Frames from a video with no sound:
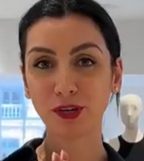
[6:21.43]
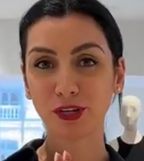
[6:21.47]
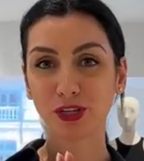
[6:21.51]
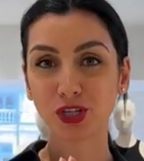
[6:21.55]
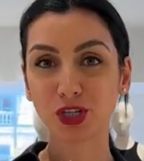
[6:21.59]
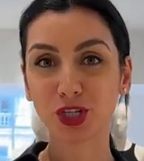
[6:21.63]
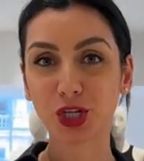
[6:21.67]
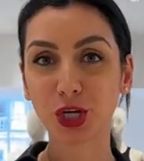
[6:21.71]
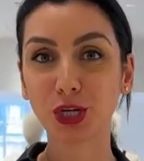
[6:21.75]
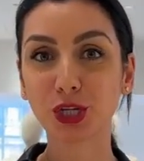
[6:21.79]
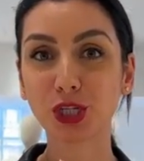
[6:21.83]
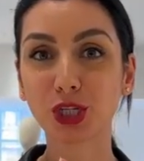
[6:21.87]

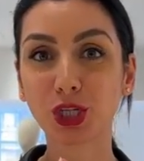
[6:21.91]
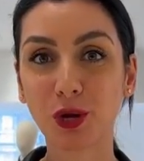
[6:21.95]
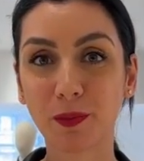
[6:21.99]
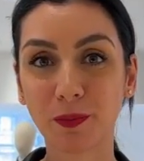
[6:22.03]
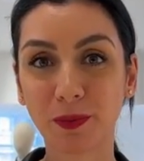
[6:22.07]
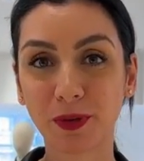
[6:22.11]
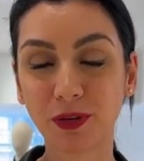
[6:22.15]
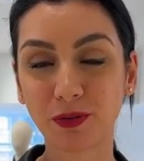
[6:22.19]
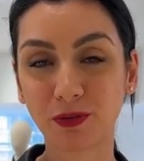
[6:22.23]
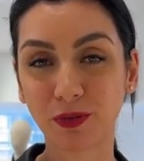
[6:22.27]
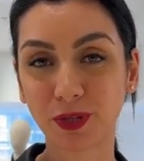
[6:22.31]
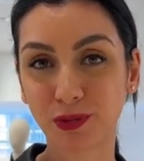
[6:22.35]
enjoyed
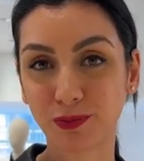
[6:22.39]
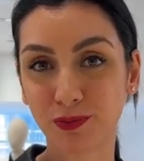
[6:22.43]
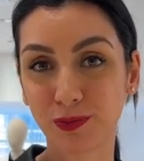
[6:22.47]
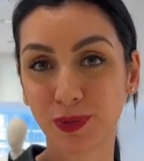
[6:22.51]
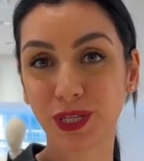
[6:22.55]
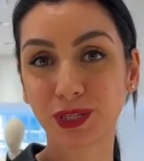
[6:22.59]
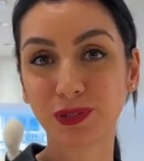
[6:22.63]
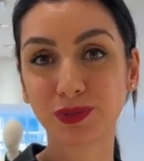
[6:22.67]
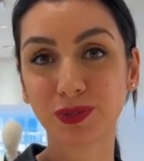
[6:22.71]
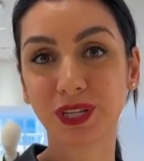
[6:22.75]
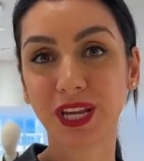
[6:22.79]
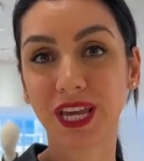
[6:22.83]
shopping with
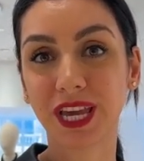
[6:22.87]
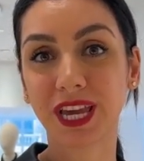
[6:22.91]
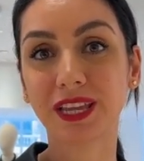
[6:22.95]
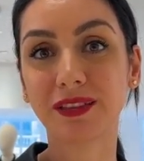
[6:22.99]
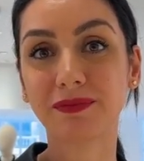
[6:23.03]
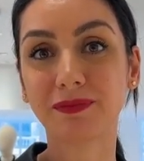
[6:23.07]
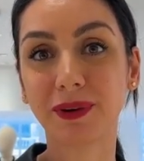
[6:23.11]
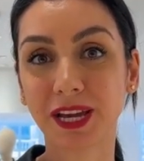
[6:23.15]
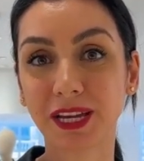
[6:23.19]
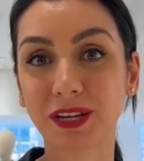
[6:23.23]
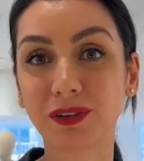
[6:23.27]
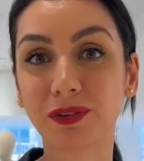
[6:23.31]
me today
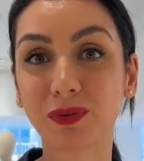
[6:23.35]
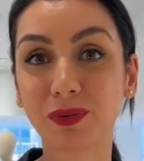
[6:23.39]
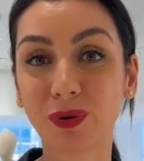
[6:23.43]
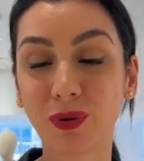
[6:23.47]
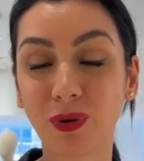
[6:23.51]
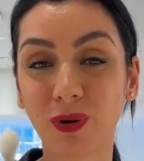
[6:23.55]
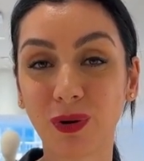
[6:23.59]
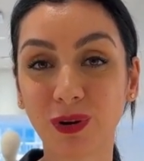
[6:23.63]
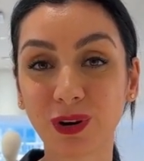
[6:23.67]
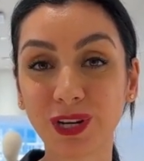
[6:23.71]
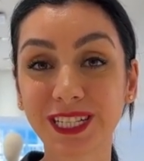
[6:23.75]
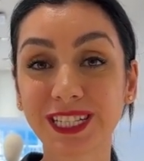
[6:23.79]
at Michael
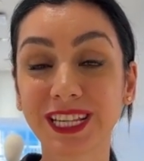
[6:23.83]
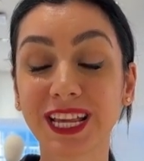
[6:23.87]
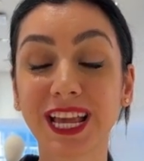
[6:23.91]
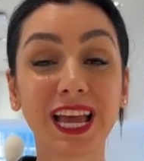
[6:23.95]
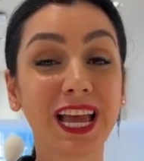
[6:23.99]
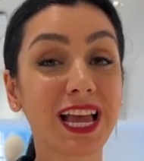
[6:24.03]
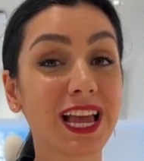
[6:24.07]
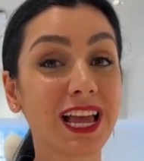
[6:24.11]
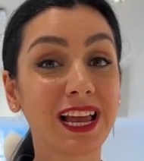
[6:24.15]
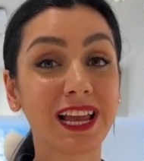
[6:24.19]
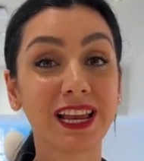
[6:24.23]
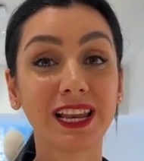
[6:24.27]
Kors.
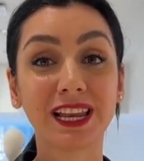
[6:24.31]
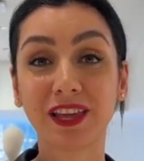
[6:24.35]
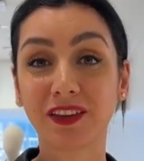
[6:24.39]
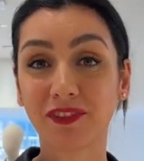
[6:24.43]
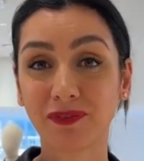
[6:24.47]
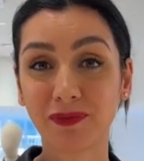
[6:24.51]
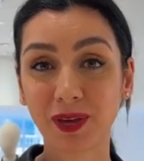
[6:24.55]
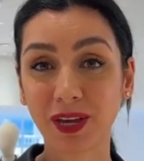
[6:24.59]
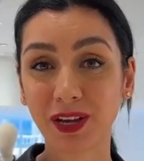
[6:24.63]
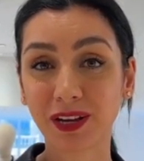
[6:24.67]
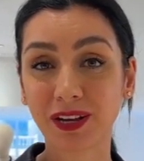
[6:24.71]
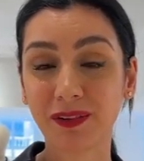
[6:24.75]

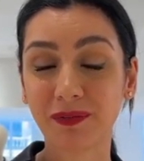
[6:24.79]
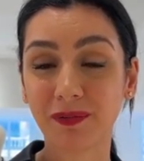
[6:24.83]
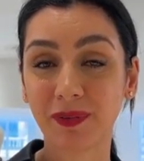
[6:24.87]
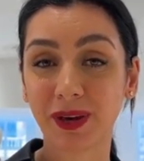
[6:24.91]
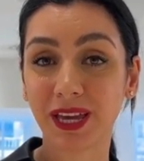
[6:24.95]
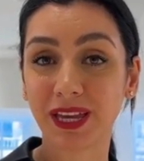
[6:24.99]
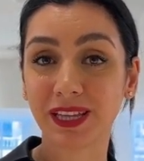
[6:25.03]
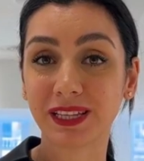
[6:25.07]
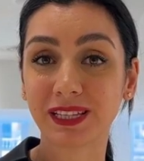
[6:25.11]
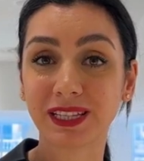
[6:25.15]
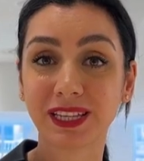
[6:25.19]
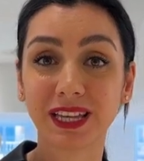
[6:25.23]
Leave me a
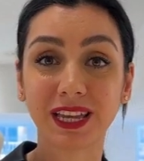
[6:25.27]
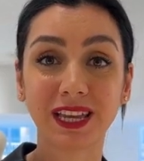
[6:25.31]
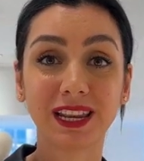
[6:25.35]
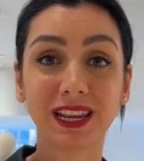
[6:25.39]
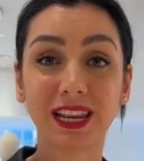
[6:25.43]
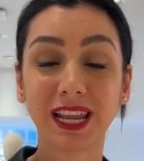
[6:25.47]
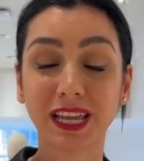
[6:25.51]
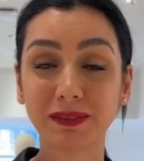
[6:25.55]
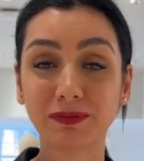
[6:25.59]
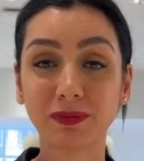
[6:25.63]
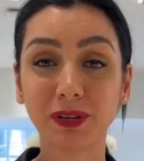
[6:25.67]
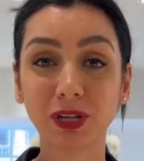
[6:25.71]
comment and
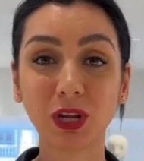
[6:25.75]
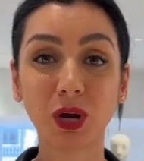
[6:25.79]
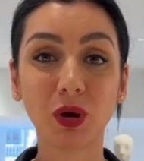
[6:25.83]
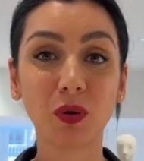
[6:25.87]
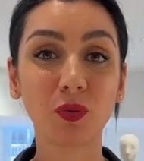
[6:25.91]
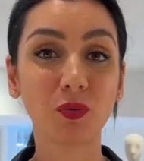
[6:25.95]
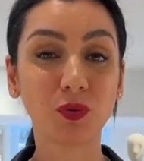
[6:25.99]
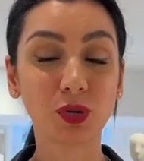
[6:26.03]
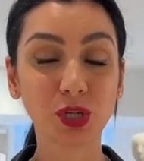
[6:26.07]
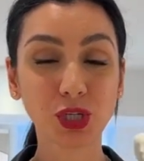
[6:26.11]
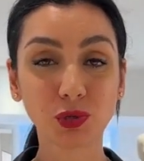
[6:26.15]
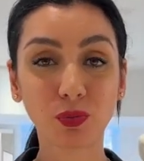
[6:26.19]
let me know
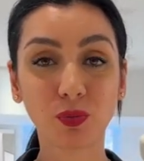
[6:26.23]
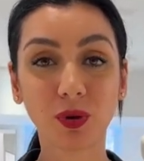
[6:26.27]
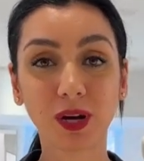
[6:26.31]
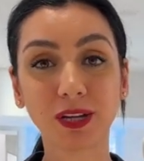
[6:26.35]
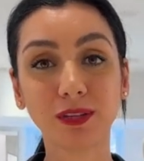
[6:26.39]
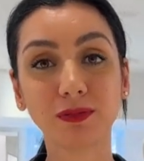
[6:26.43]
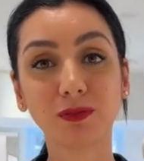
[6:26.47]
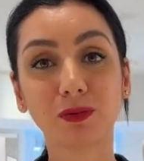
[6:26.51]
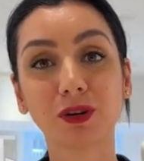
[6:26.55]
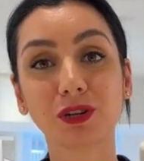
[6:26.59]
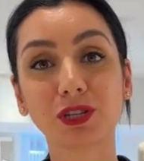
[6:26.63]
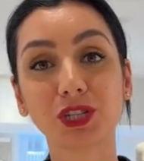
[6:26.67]
which
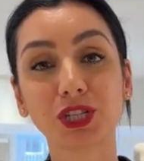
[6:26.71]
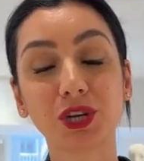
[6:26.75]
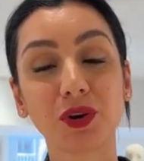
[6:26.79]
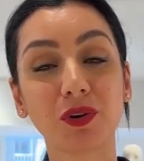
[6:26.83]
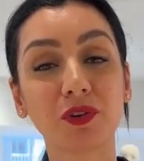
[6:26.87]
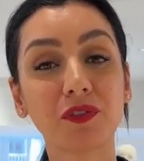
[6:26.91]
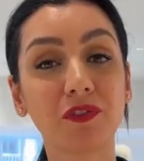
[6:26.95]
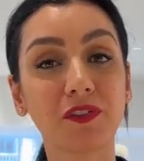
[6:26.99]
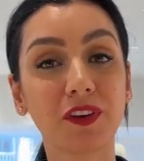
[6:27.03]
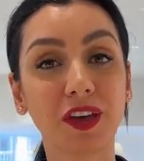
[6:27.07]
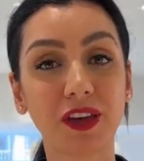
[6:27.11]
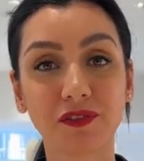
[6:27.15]
one was
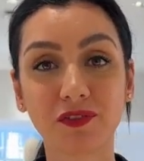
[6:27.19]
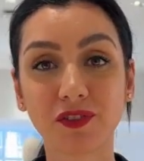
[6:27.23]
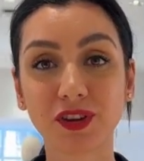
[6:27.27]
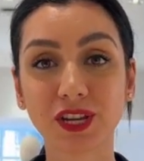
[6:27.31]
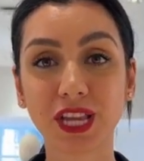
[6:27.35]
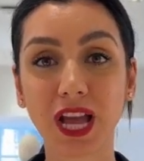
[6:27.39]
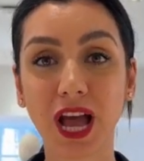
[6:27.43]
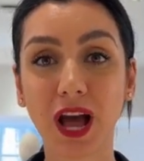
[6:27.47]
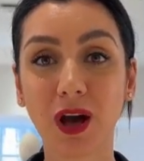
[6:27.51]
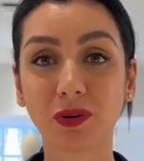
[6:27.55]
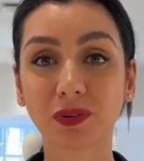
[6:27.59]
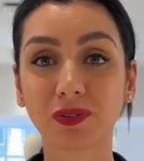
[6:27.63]
your
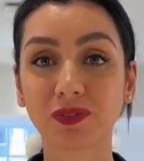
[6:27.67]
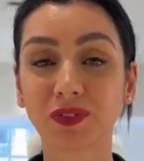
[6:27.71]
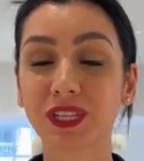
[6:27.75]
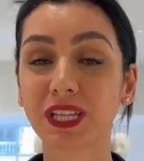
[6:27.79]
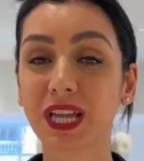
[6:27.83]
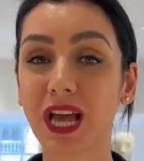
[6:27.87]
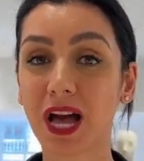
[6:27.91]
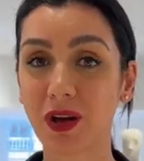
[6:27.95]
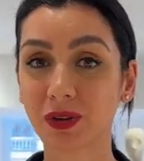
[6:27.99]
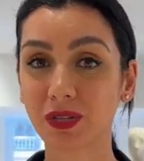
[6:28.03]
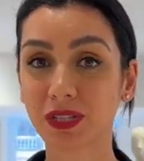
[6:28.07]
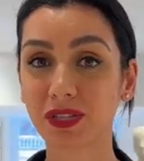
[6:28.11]
favorite outfit
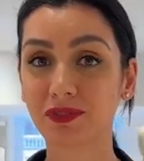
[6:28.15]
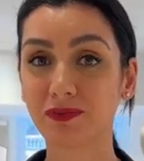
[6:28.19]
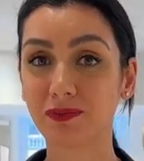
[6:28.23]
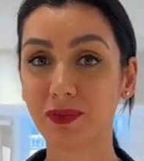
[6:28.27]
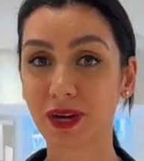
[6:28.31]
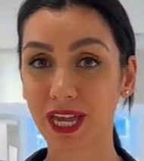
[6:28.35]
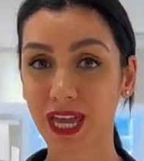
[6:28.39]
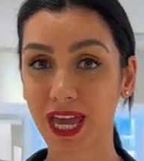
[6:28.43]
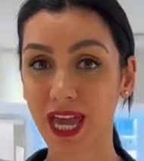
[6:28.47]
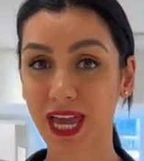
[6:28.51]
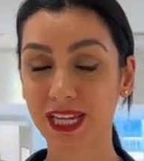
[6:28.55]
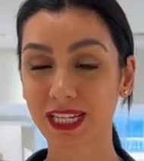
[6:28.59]
out of
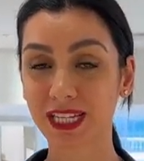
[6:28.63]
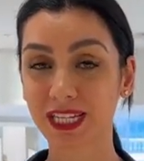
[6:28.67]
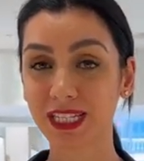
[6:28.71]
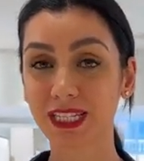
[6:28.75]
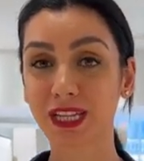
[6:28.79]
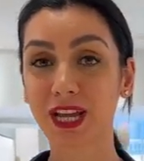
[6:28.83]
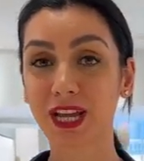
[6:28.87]
my edit.